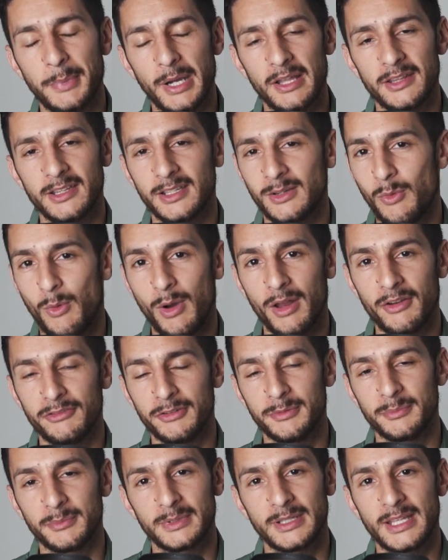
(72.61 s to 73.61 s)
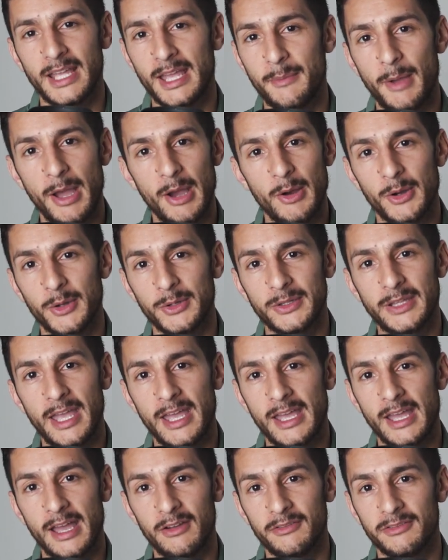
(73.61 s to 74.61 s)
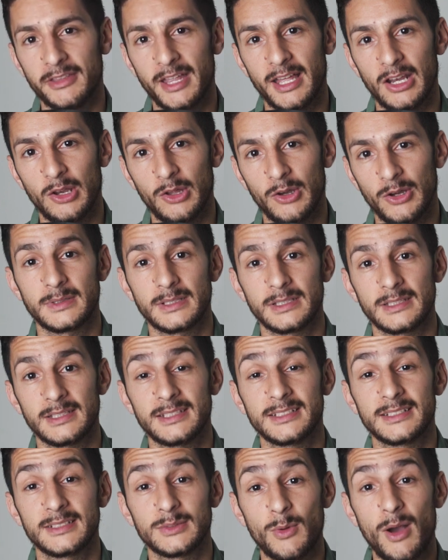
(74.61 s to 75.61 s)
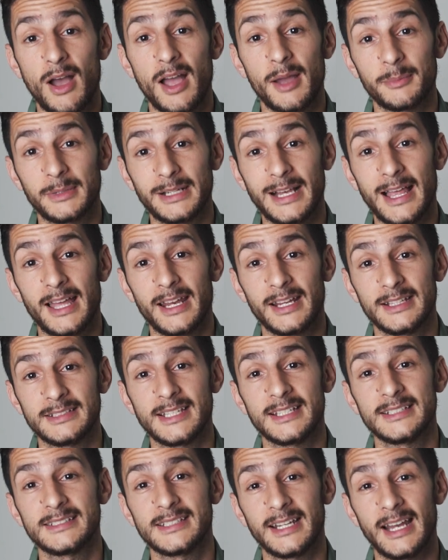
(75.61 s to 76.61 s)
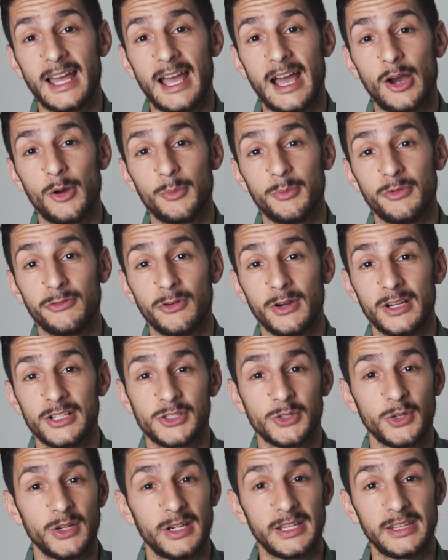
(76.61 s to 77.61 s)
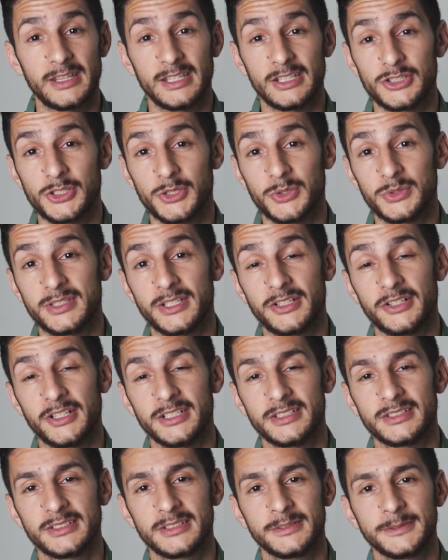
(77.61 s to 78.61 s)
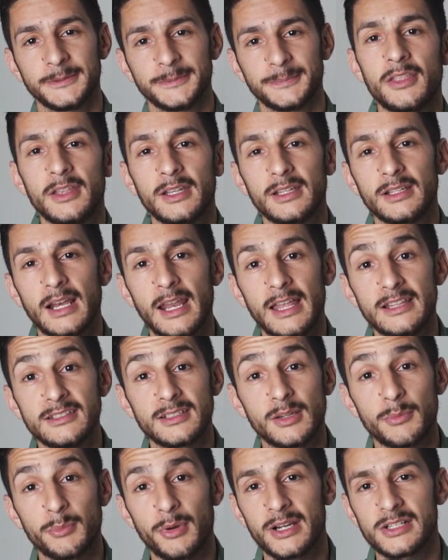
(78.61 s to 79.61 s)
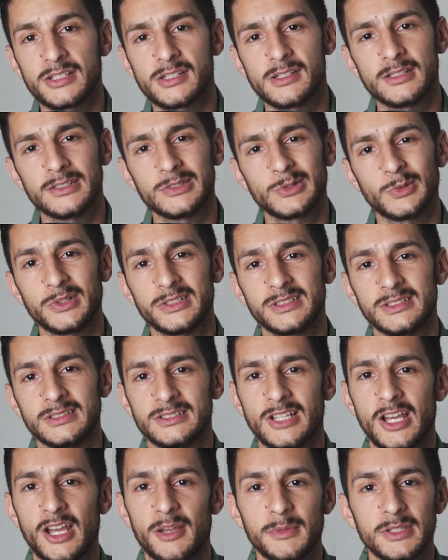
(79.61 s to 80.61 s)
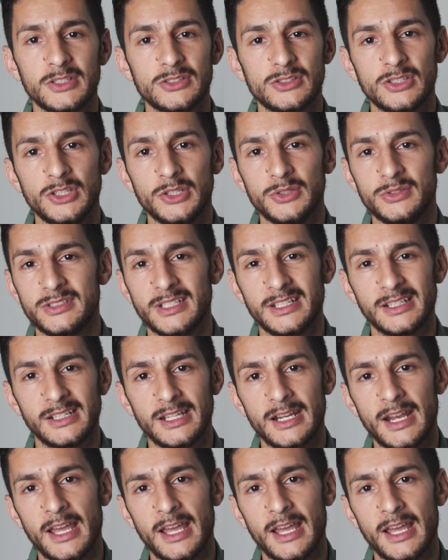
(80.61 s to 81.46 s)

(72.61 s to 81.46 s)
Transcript: but I think one of them came out okay out of that lot. This is why I'm glad I tested it out before I shot anything too serious. I think lens compression is always a term that's used in